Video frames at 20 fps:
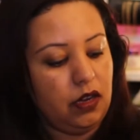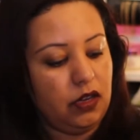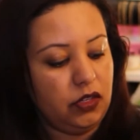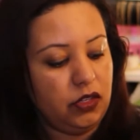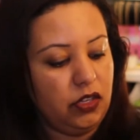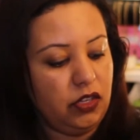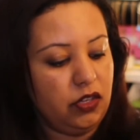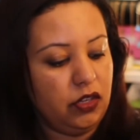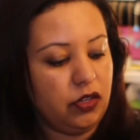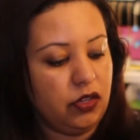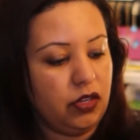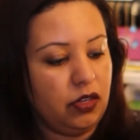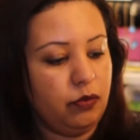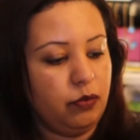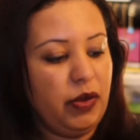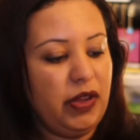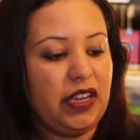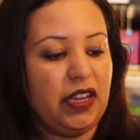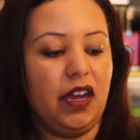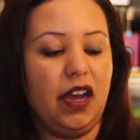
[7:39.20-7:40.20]
you could
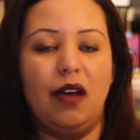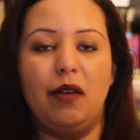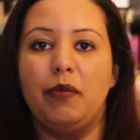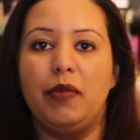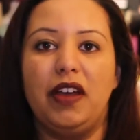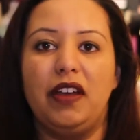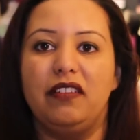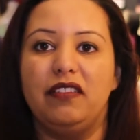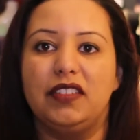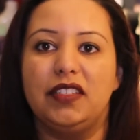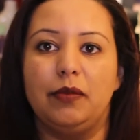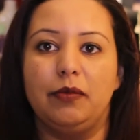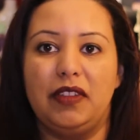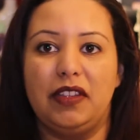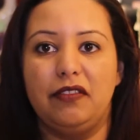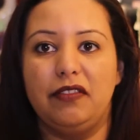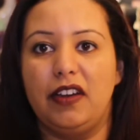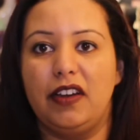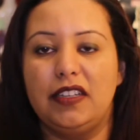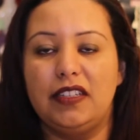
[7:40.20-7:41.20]
pick up
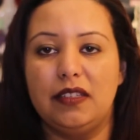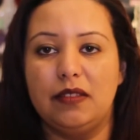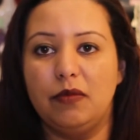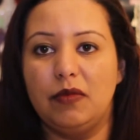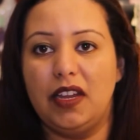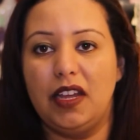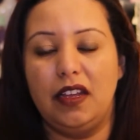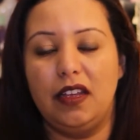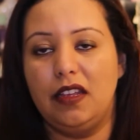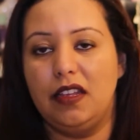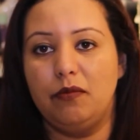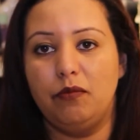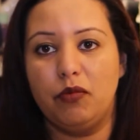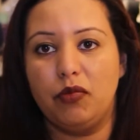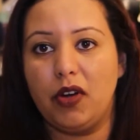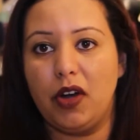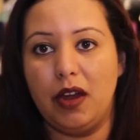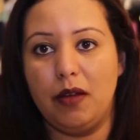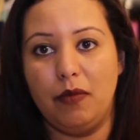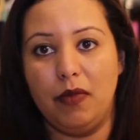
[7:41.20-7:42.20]
something very similar in
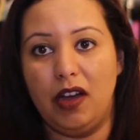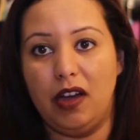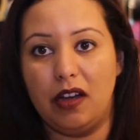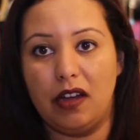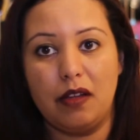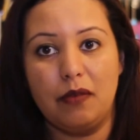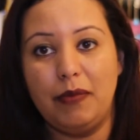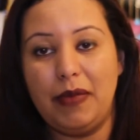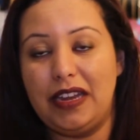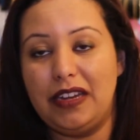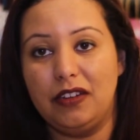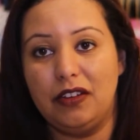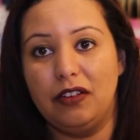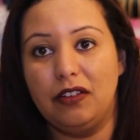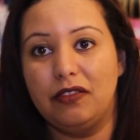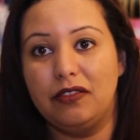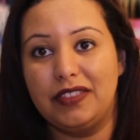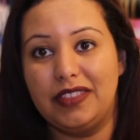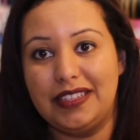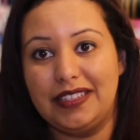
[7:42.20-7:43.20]
Primark made
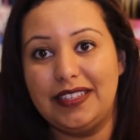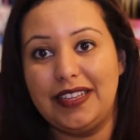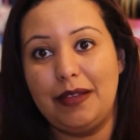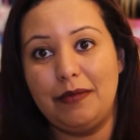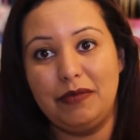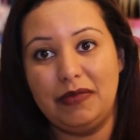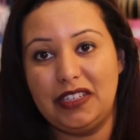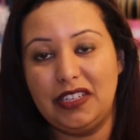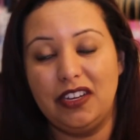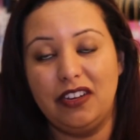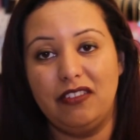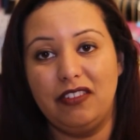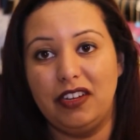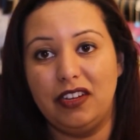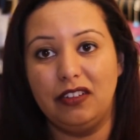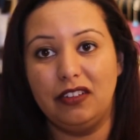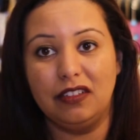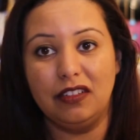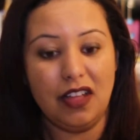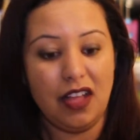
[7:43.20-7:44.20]
of the same
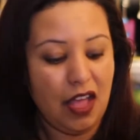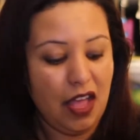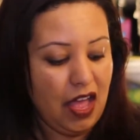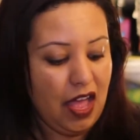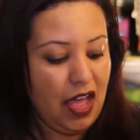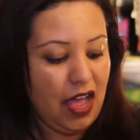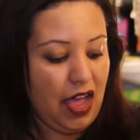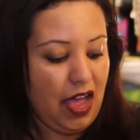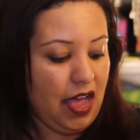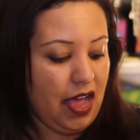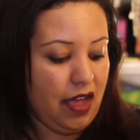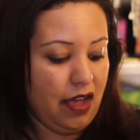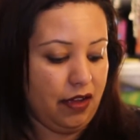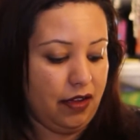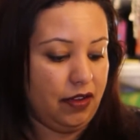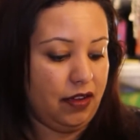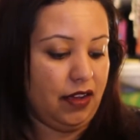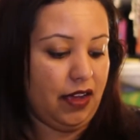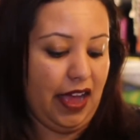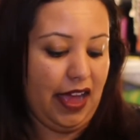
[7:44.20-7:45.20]
material
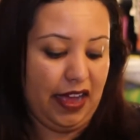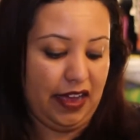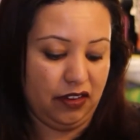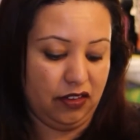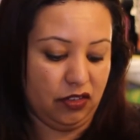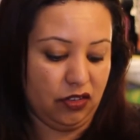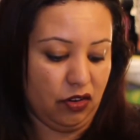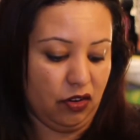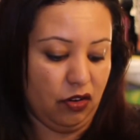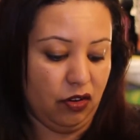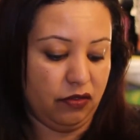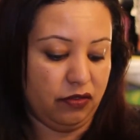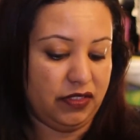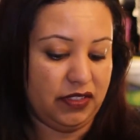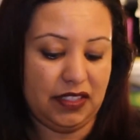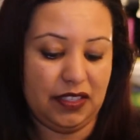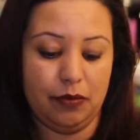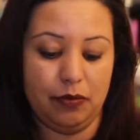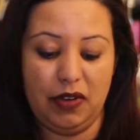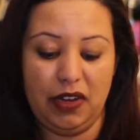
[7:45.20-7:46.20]
uh, and of
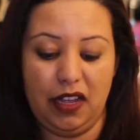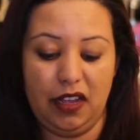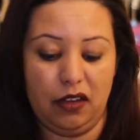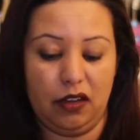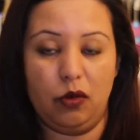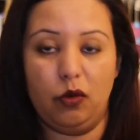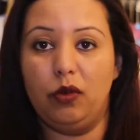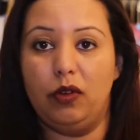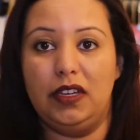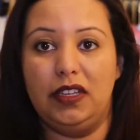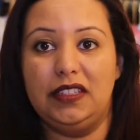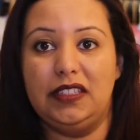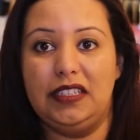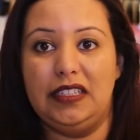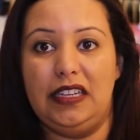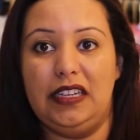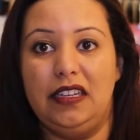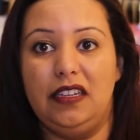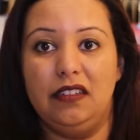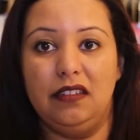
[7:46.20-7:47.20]
similar
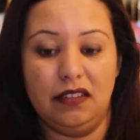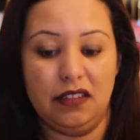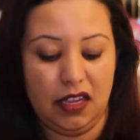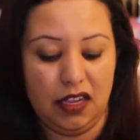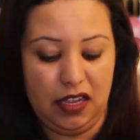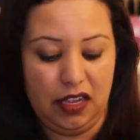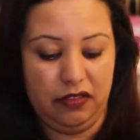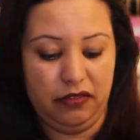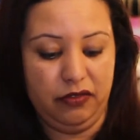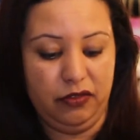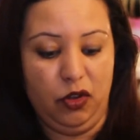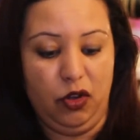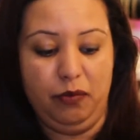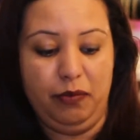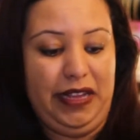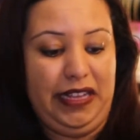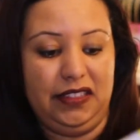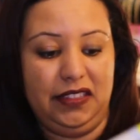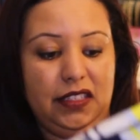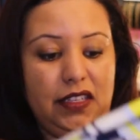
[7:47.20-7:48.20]
quality if not
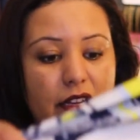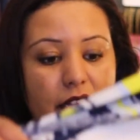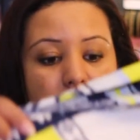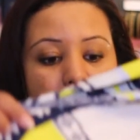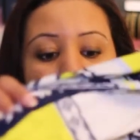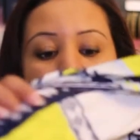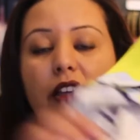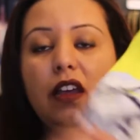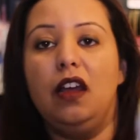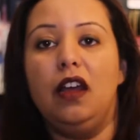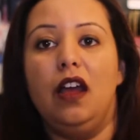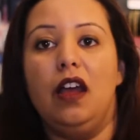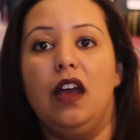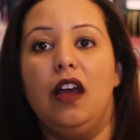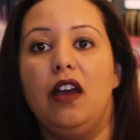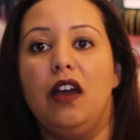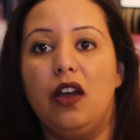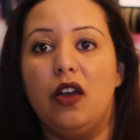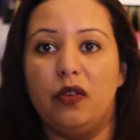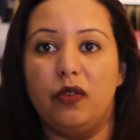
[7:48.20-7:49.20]
better
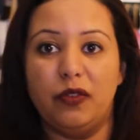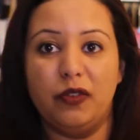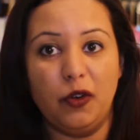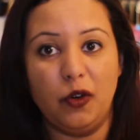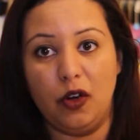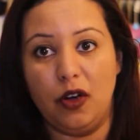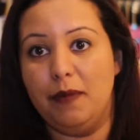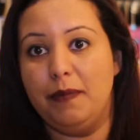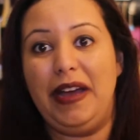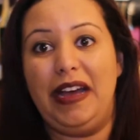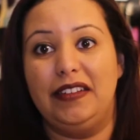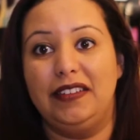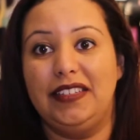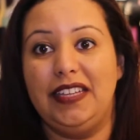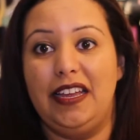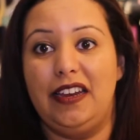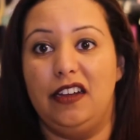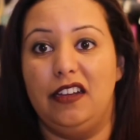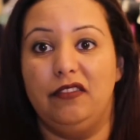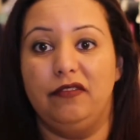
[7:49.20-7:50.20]
for about a
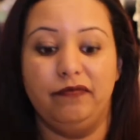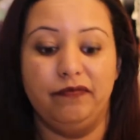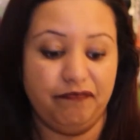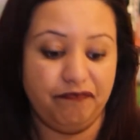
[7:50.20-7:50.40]
tenner